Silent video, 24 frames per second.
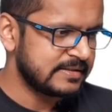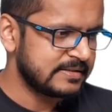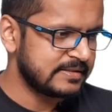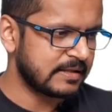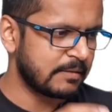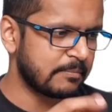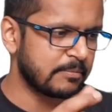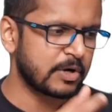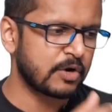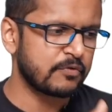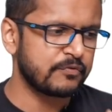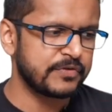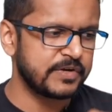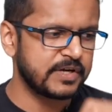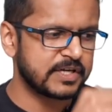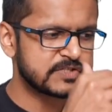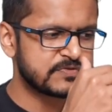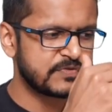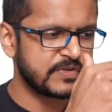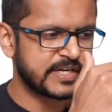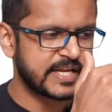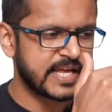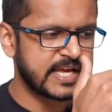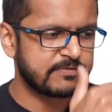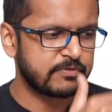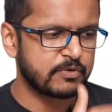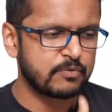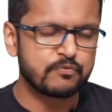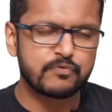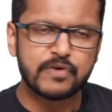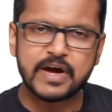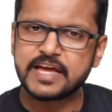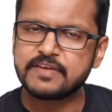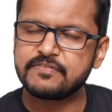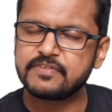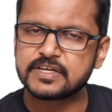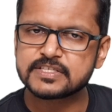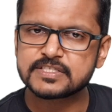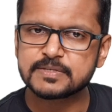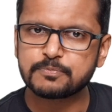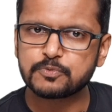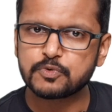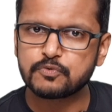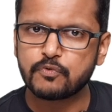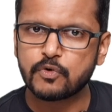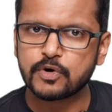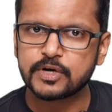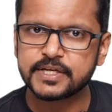number of years we take from 5 years up
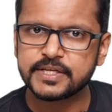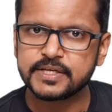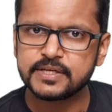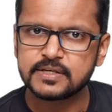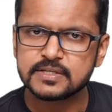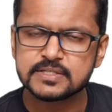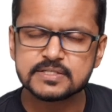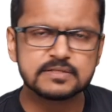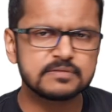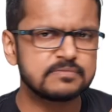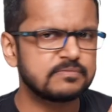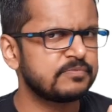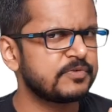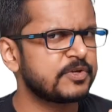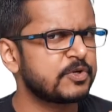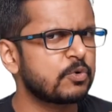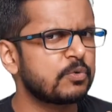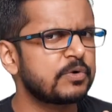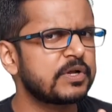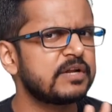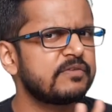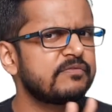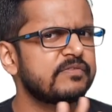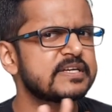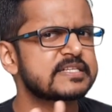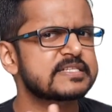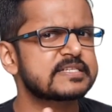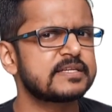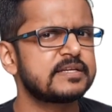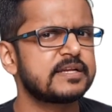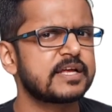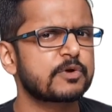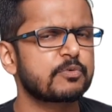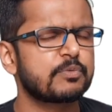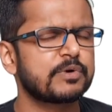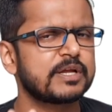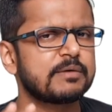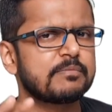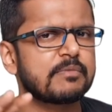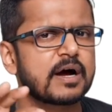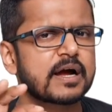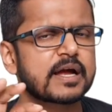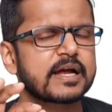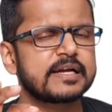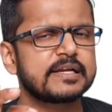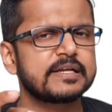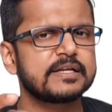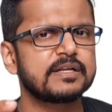to 40 years. We don't invest in equity
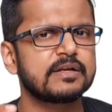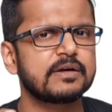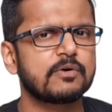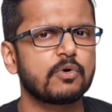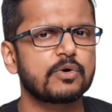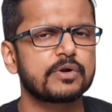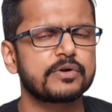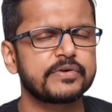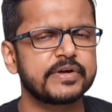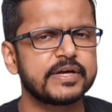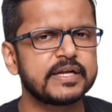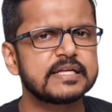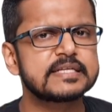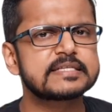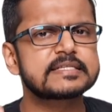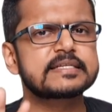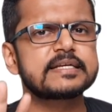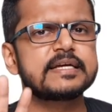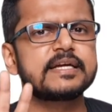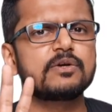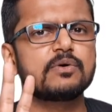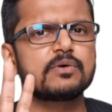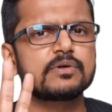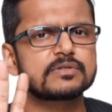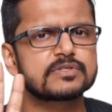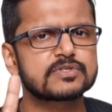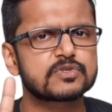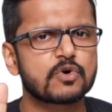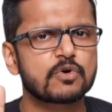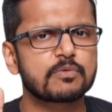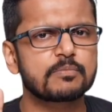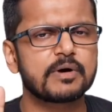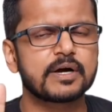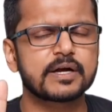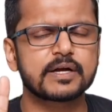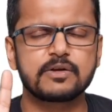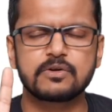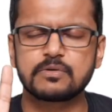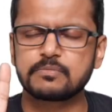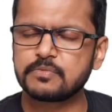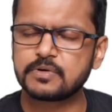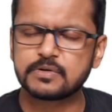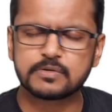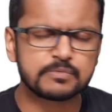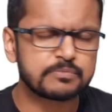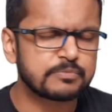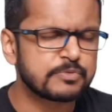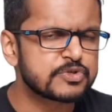market or real estate or stock market
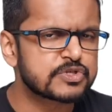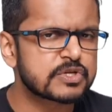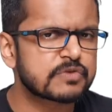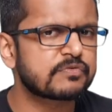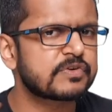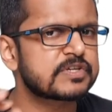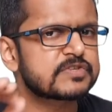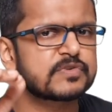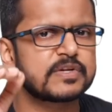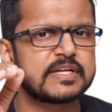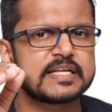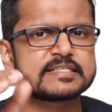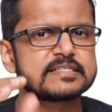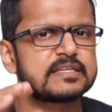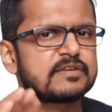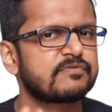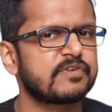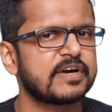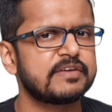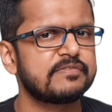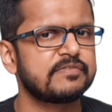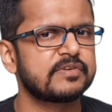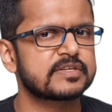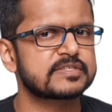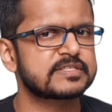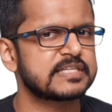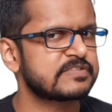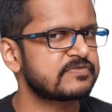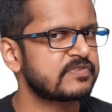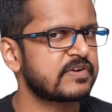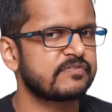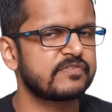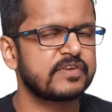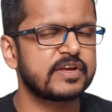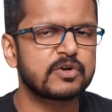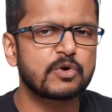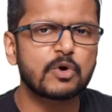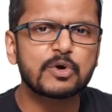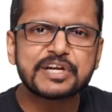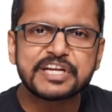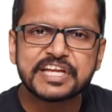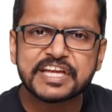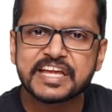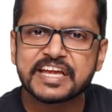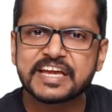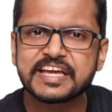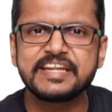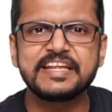or mutual funds for less than 5 years. That's why we are not
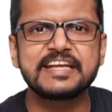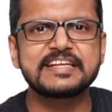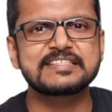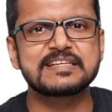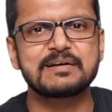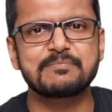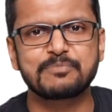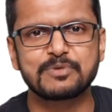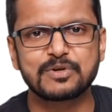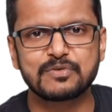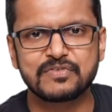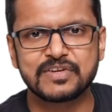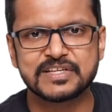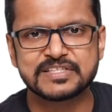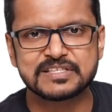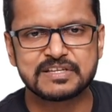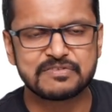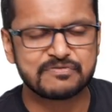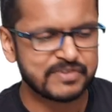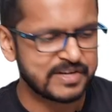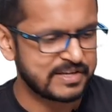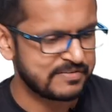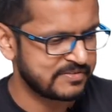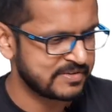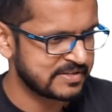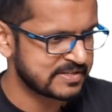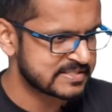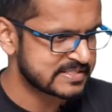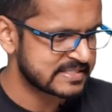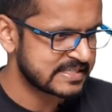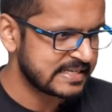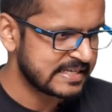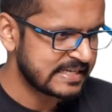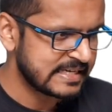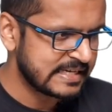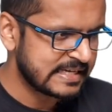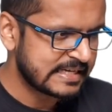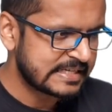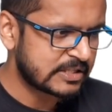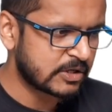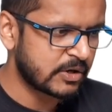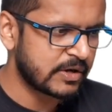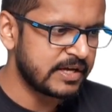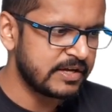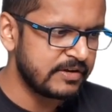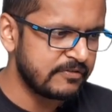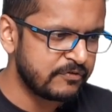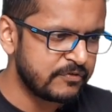taking any example of less than 5 years.
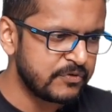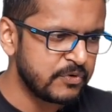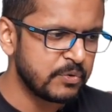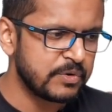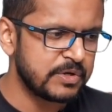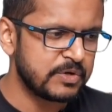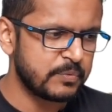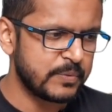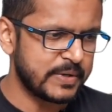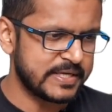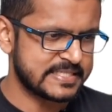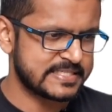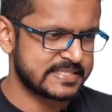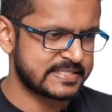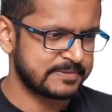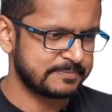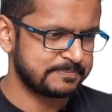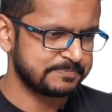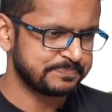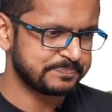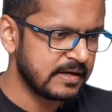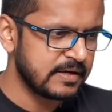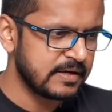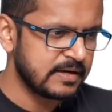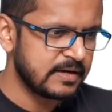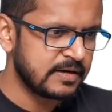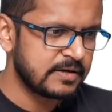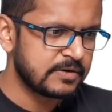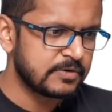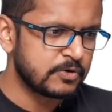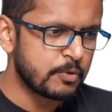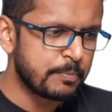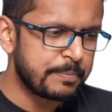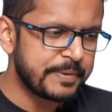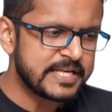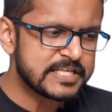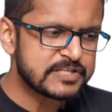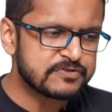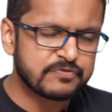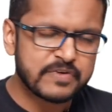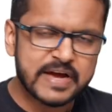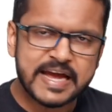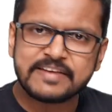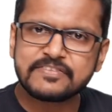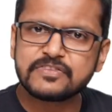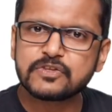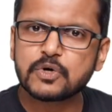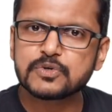Now, if you invest rupees
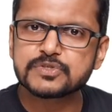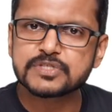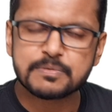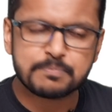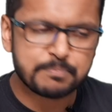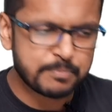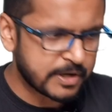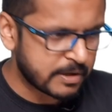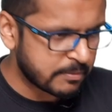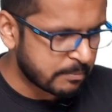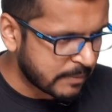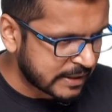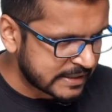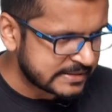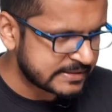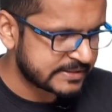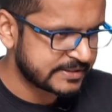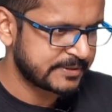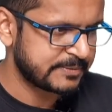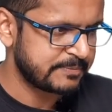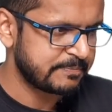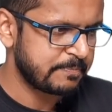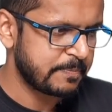5,000 per month